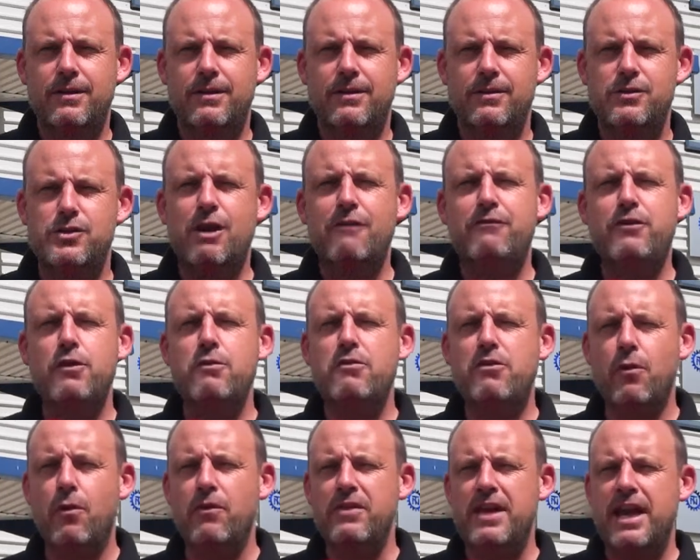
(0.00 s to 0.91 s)
So if you
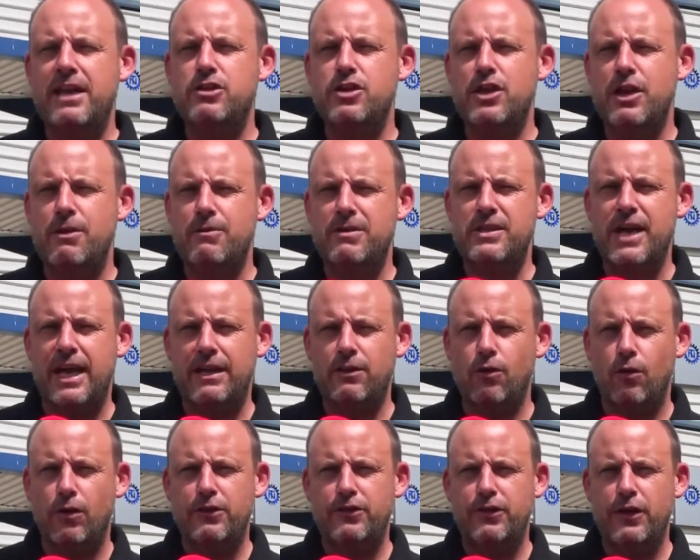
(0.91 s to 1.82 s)
thought the Engineering
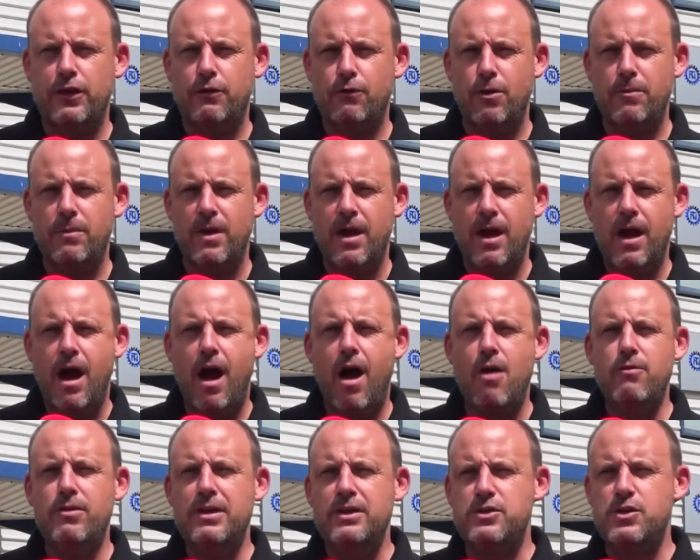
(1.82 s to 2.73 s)
Technology Group
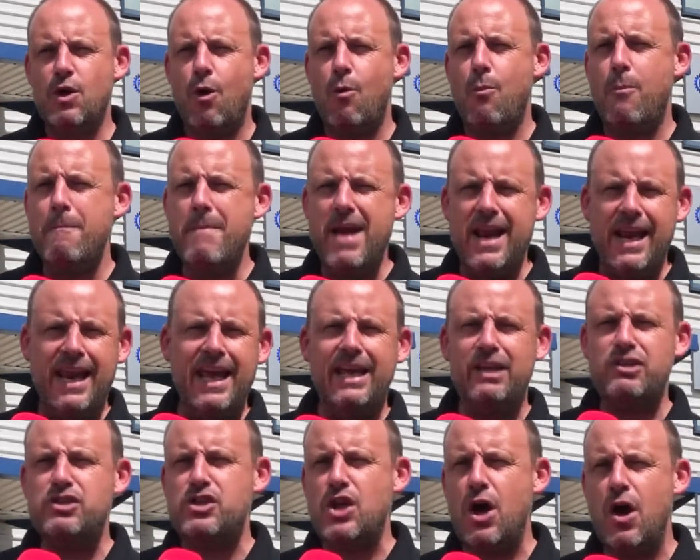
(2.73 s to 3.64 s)
only sold
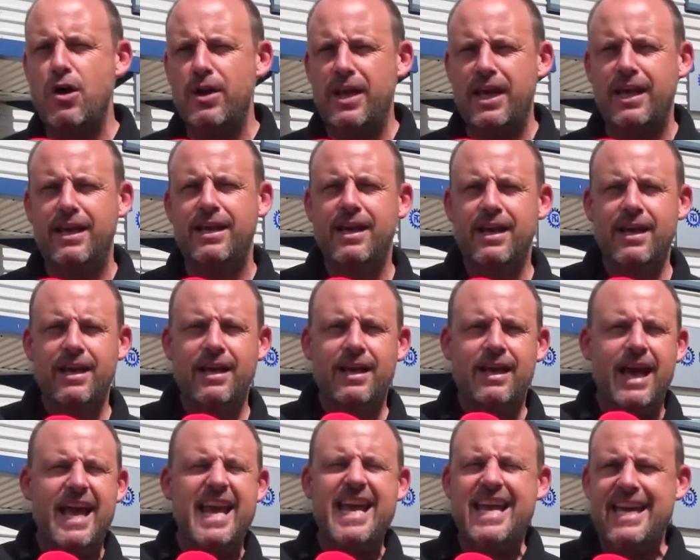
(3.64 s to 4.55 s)
milling, turning,
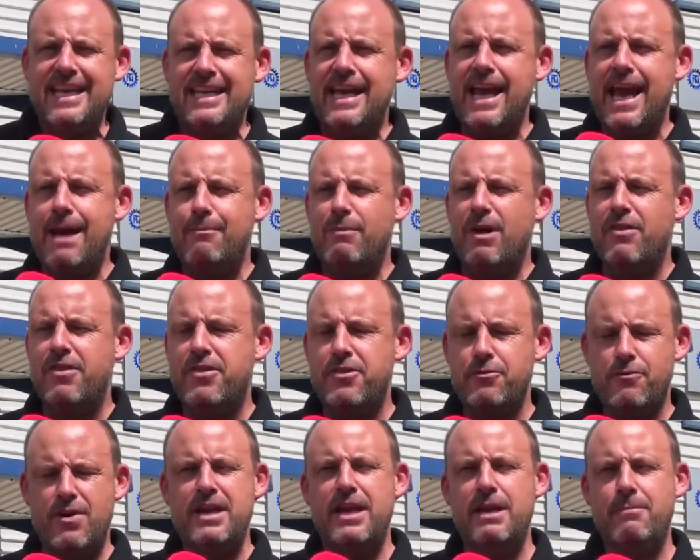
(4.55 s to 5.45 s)
EDM and
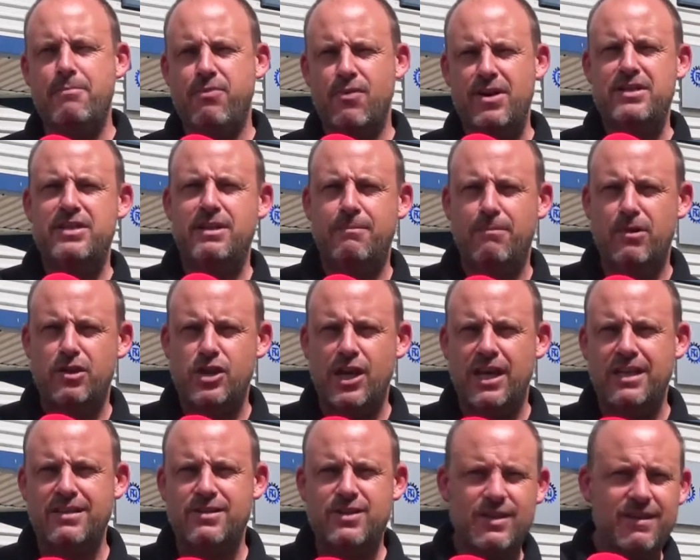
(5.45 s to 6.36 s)
3D printing
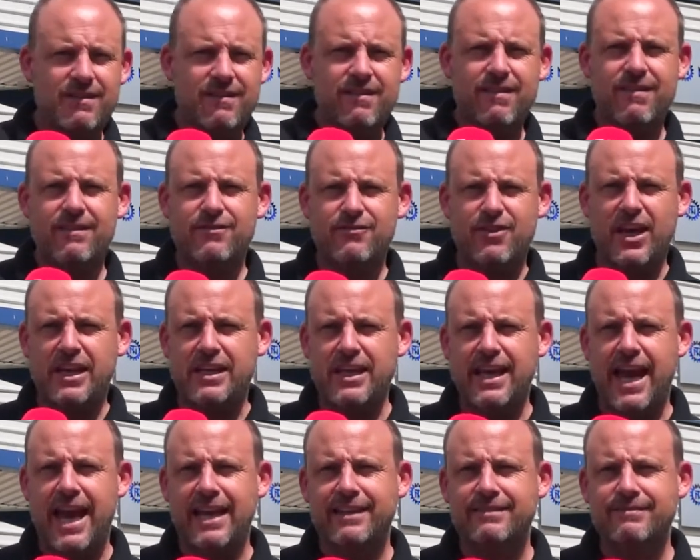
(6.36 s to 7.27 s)
machines, think
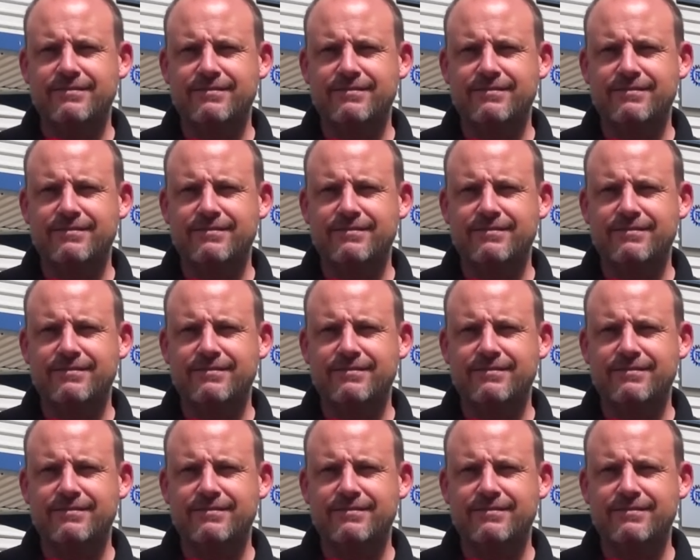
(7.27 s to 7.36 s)
again.